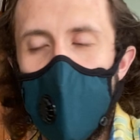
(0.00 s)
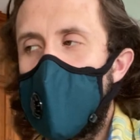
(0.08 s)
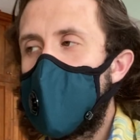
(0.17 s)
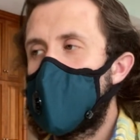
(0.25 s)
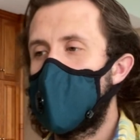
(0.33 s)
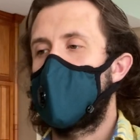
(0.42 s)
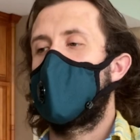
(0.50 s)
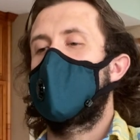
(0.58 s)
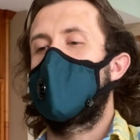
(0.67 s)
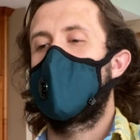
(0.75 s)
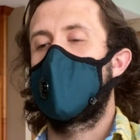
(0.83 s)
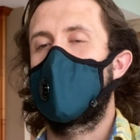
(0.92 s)
I've never really,
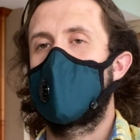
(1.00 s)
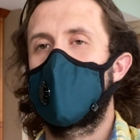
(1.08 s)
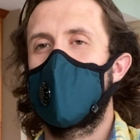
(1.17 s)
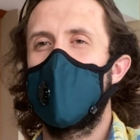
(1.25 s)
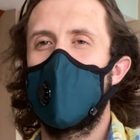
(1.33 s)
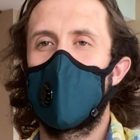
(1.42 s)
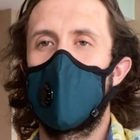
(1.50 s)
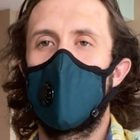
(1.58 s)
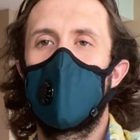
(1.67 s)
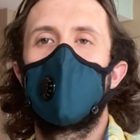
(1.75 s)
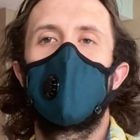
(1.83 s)
I don't know.